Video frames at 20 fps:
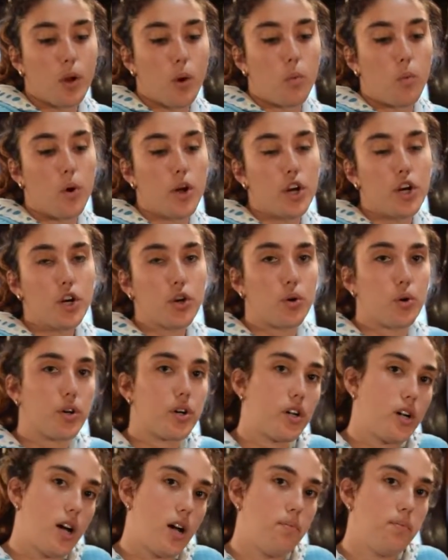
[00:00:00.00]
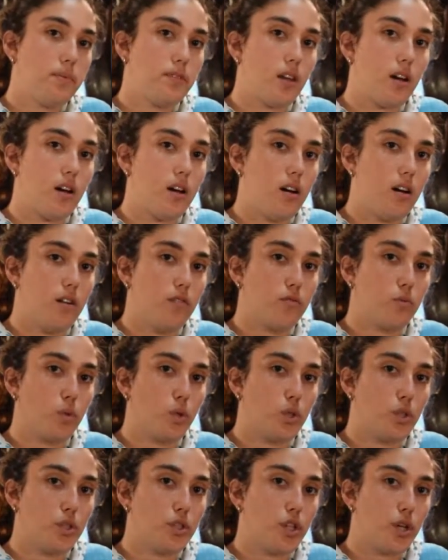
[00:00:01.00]
1 1/4 cups of
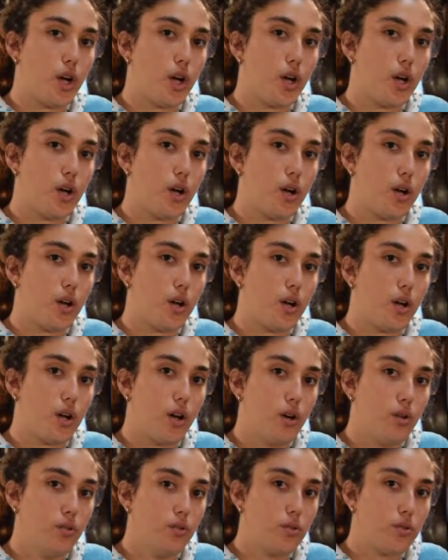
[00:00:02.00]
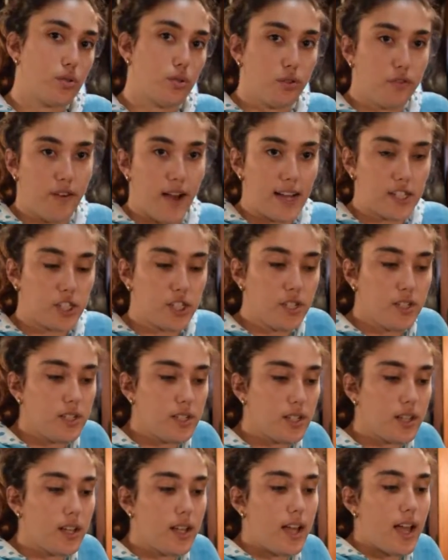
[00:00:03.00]
rolled oats, old-fashioned,